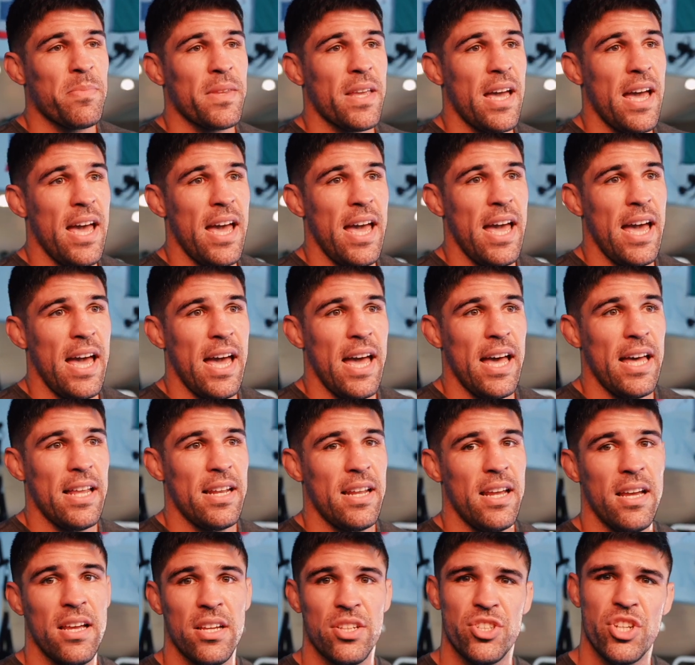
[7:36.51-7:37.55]
and
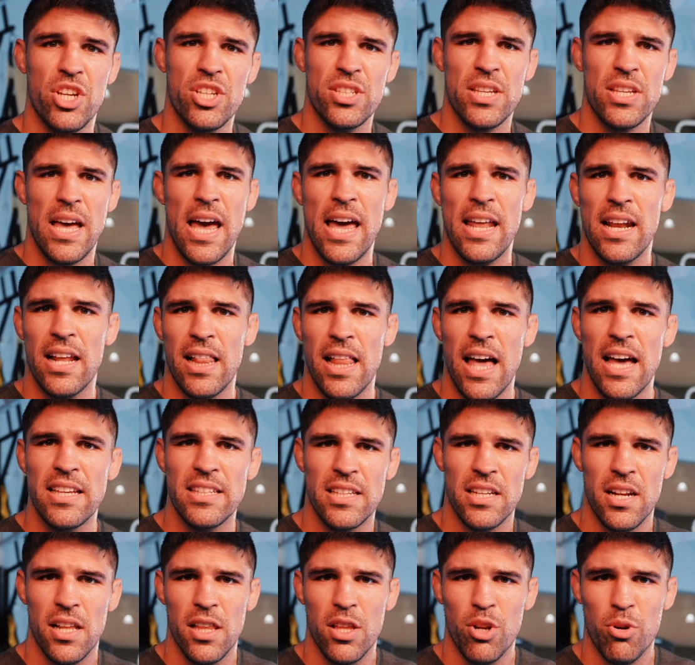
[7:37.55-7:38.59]
just analyze
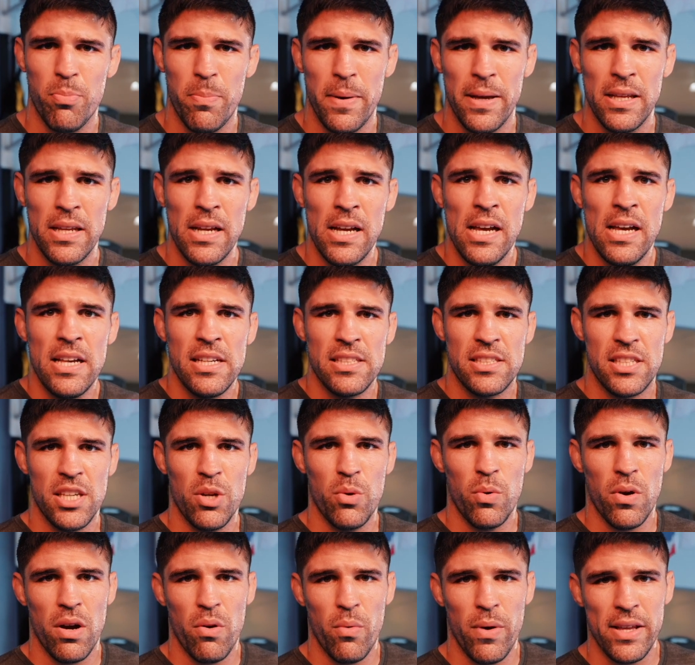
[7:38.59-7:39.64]
it a little bit, see
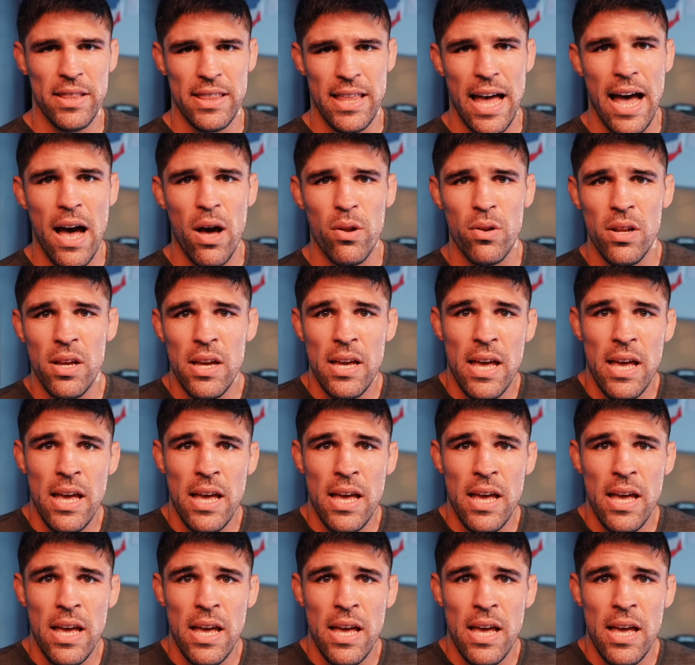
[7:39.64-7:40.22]
what went down.